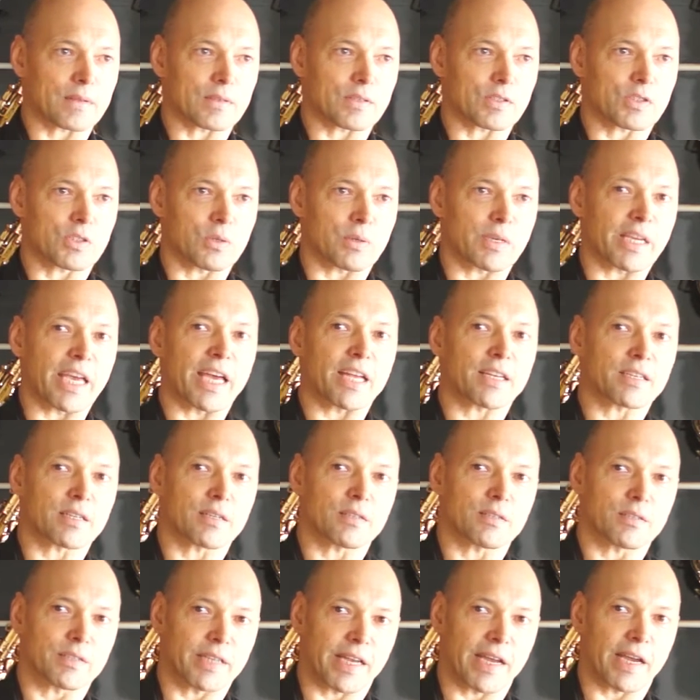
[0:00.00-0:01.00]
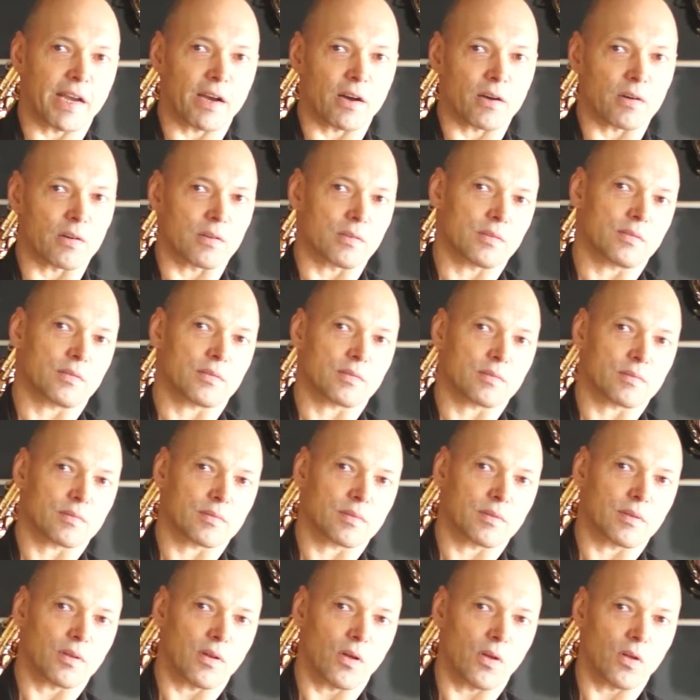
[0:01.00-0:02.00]
to get there
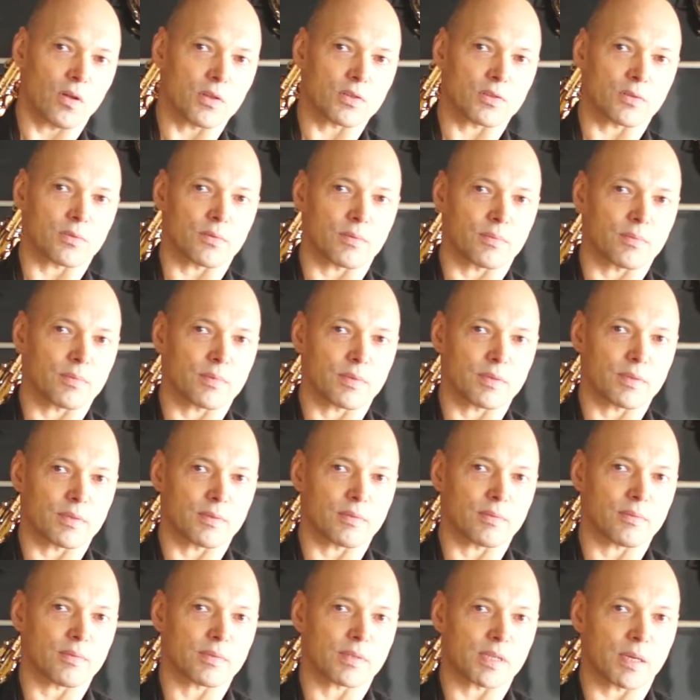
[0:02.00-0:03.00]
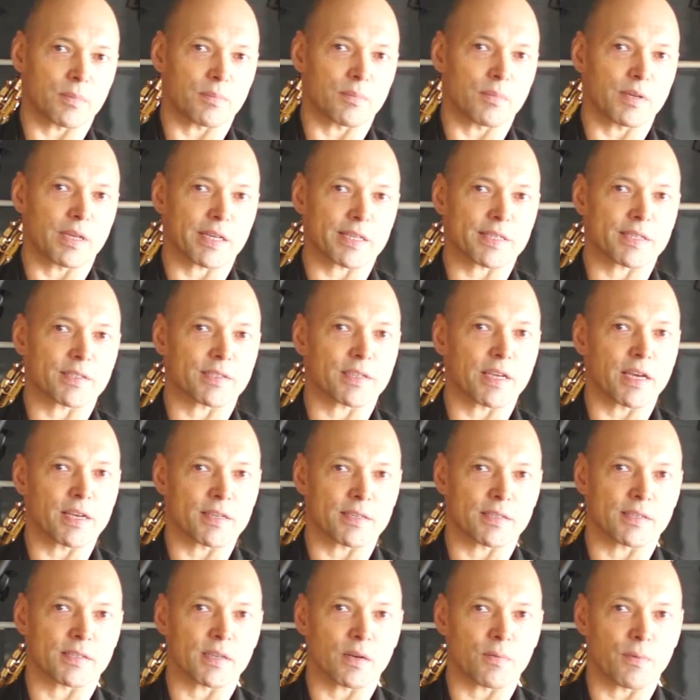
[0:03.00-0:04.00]
also some
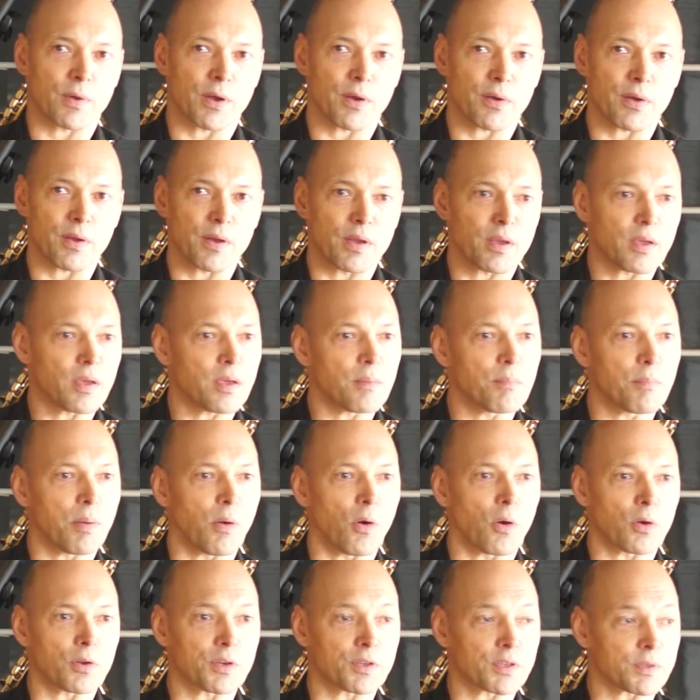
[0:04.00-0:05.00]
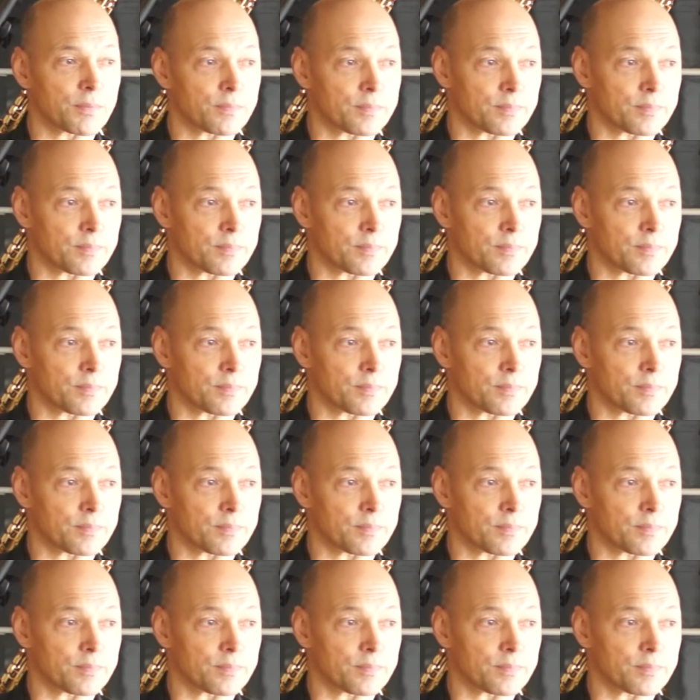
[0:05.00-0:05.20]
exercises are very important